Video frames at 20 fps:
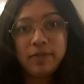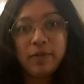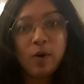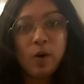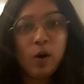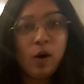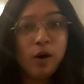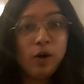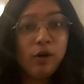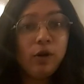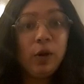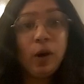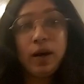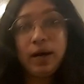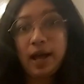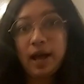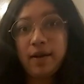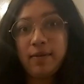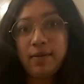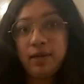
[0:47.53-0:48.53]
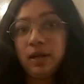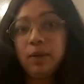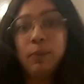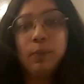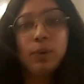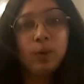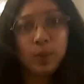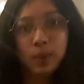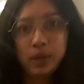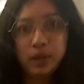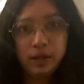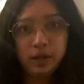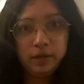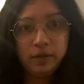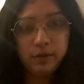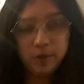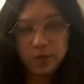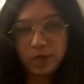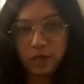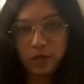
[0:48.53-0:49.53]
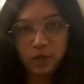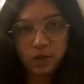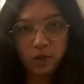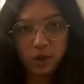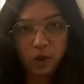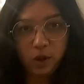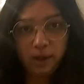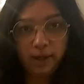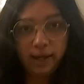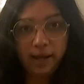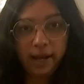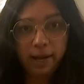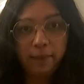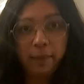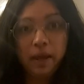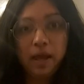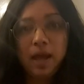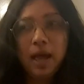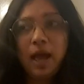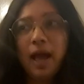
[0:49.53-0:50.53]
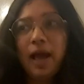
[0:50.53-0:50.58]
for not having uploaded for such a long time.